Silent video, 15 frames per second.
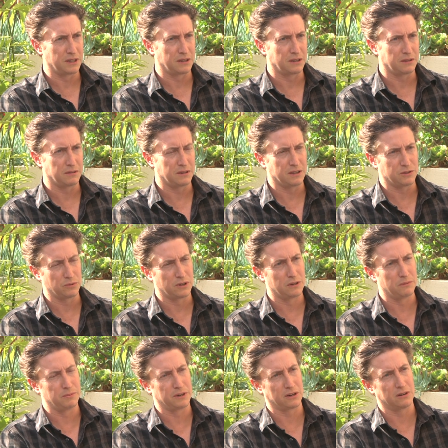big. It's one of
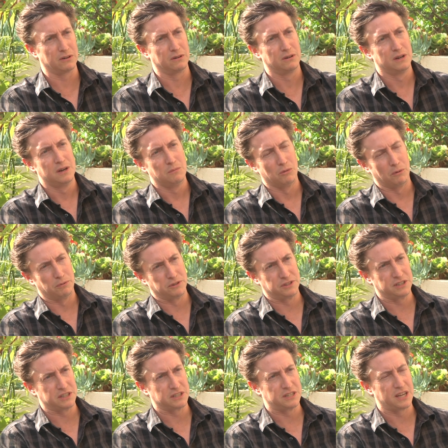the bigger, more
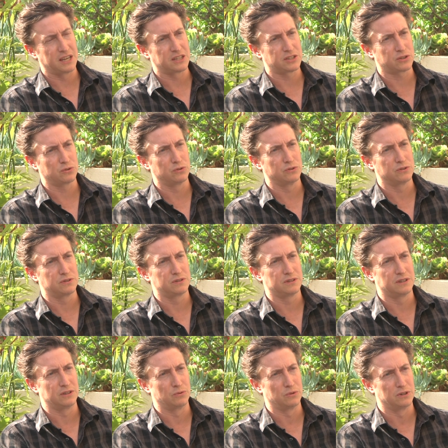prestigious dance schools
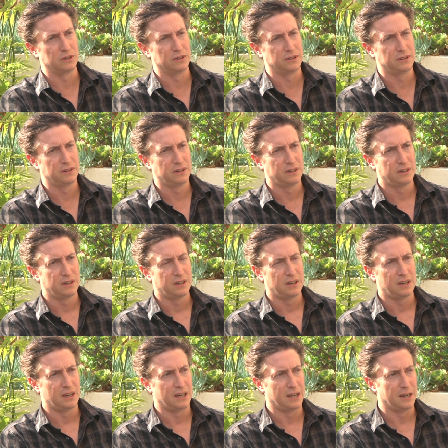in the world.
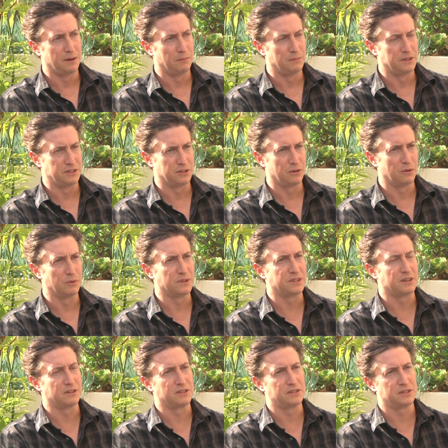Mm-hmm. um, and so I went
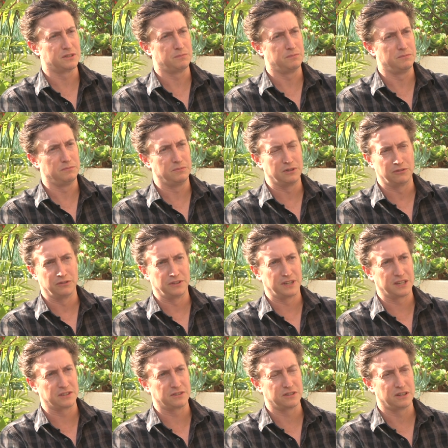there, and there's just beautiful
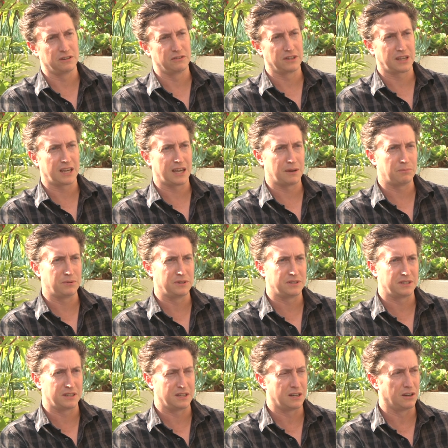dancers all over the
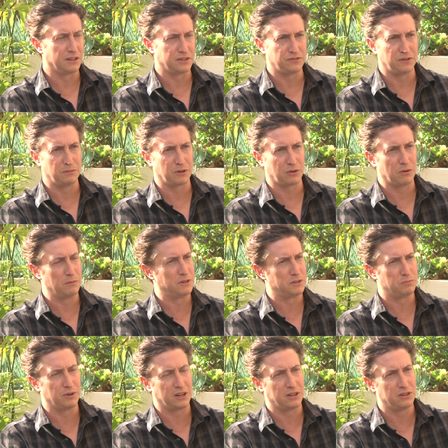campus, and then all this film equipment is
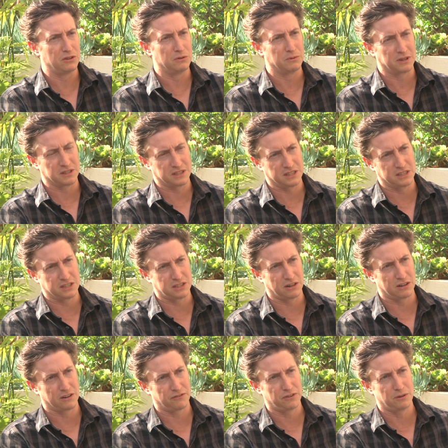brand new because they just
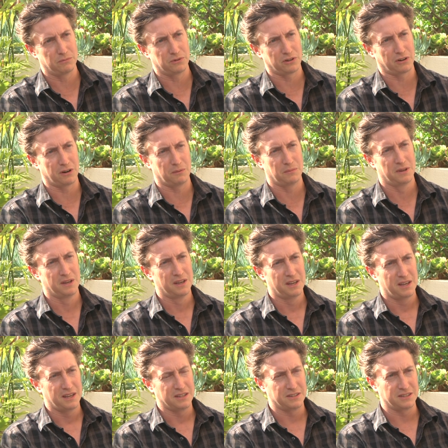started a film program.
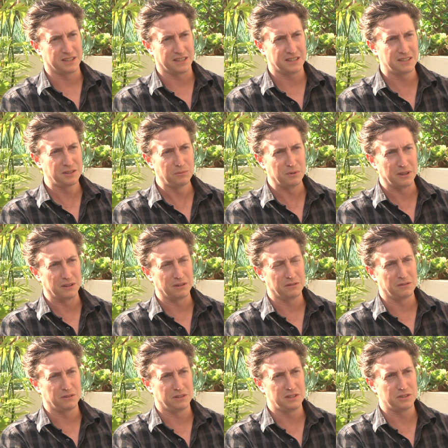So I was like, this will be
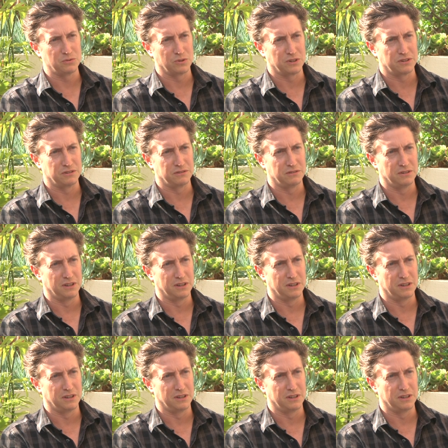this is worth it.